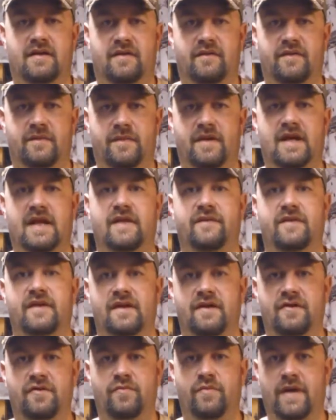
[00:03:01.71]
off? I might have to
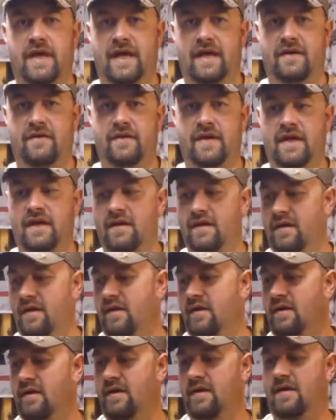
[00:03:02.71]
get a new battery.
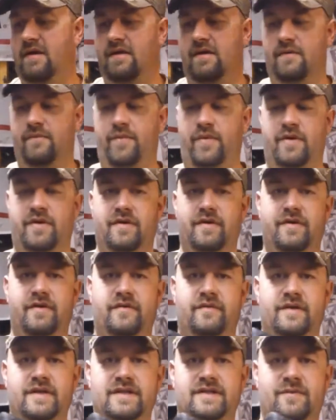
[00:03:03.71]
Part of
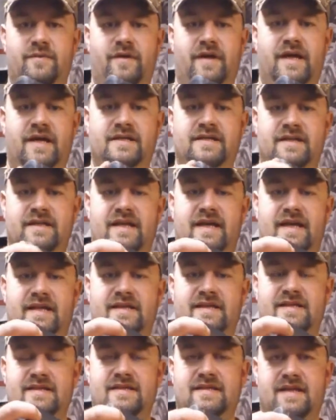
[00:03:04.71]
the reason why I actually
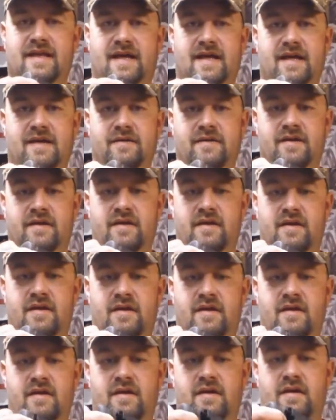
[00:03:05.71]
got this stock
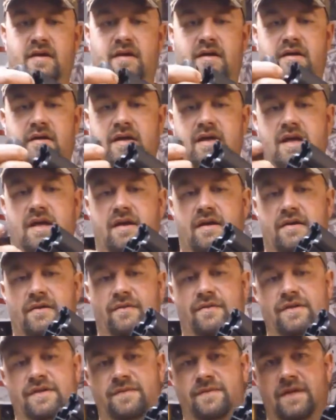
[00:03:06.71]

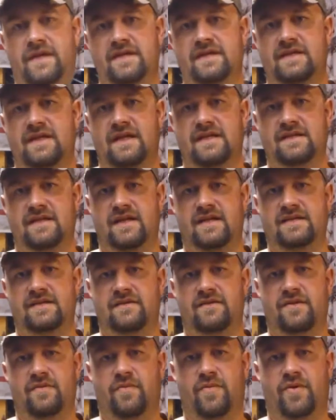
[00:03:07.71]
here was because it has a nice
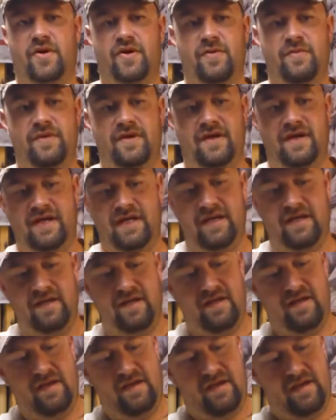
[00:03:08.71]
little compartment, and I
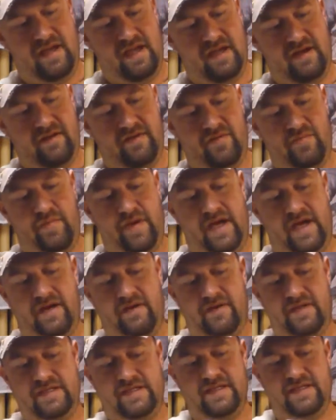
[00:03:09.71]
had other
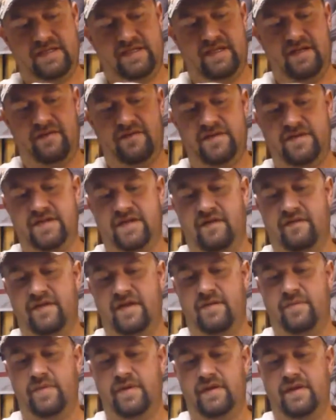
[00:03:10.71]
batteries and stuff shoved
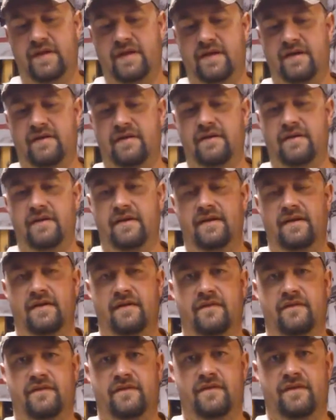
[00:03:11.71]
up in there
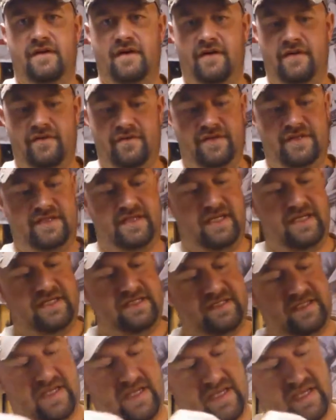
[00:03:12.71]
for other
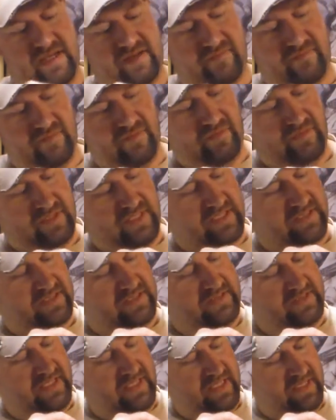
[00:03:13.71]
sights that I had rolling at the
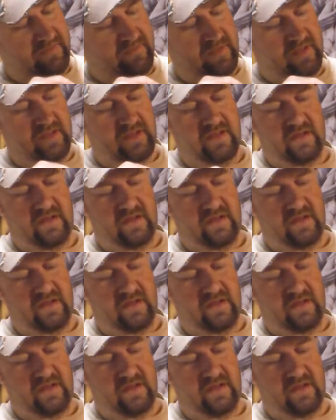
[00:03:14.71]
time.